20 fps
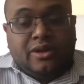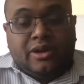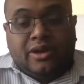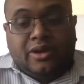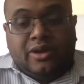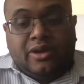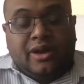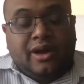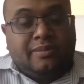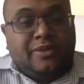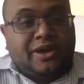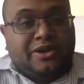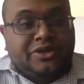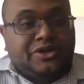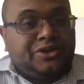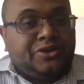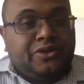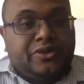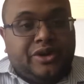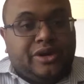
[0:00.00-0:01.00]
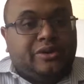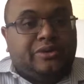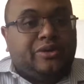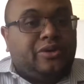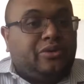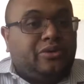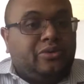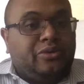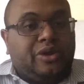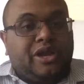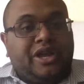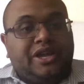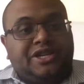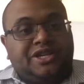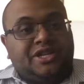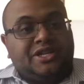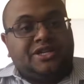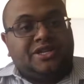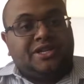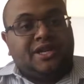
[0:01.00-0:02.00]
I'm not sure. I don't know the relations.
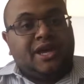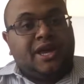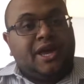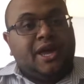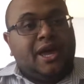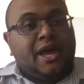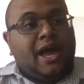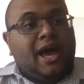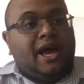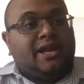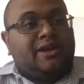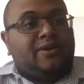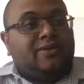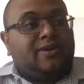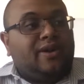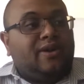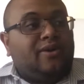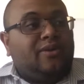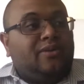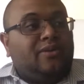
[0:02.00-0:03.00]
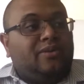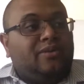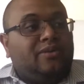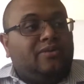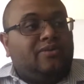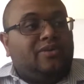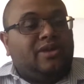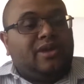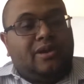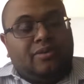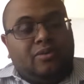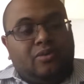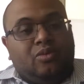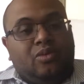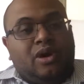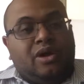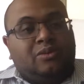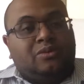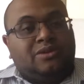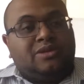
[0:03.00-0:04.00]
I do know one
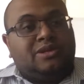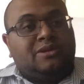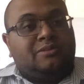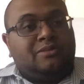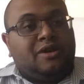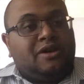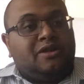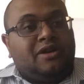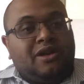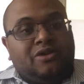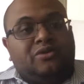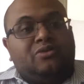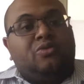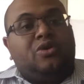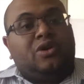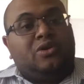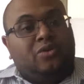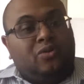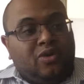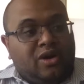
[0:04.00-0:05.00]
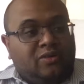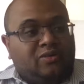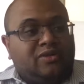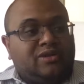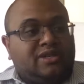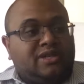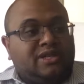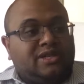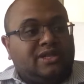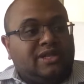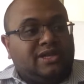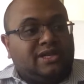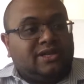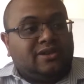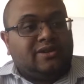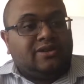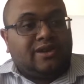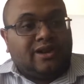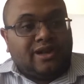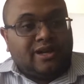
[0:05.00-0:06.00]
was the mother. I knew one was the sister,
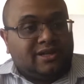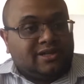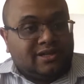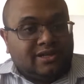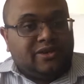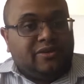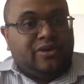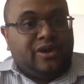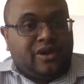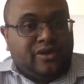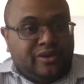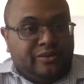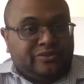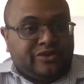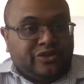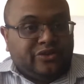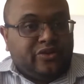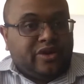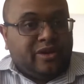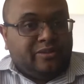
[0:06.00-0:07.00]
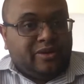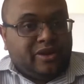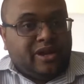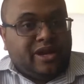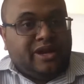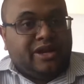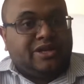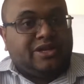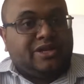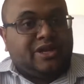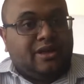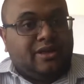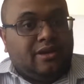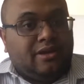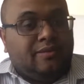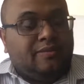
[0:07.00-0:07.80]
because you hear them screaming at each other.